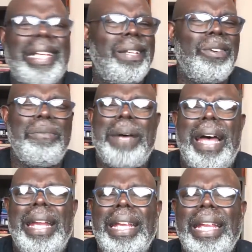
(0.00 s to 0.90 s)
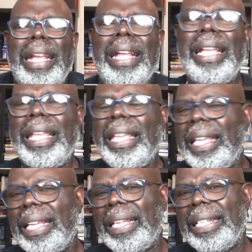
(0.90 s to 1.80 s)
of nobody.
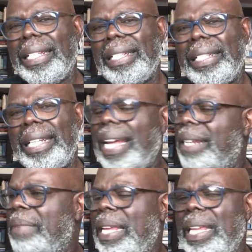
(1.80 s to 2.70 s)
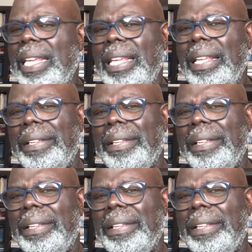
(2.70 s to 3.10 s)
Not me.